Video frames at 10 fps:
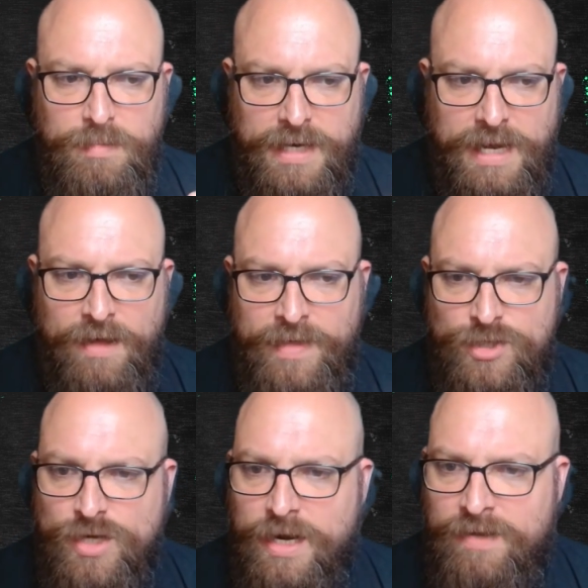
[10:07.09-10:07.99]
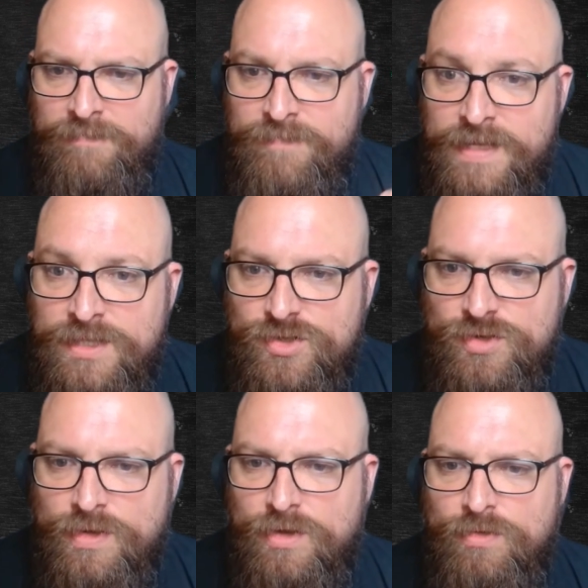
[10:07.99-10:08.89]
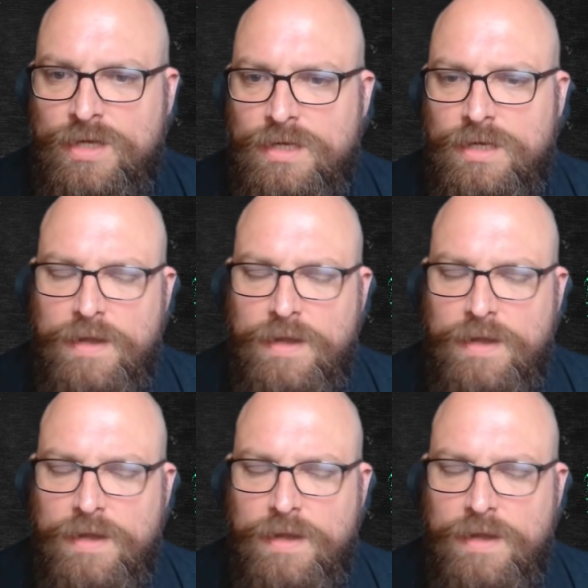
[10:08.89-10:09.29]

But now they're trying to convince you that you did.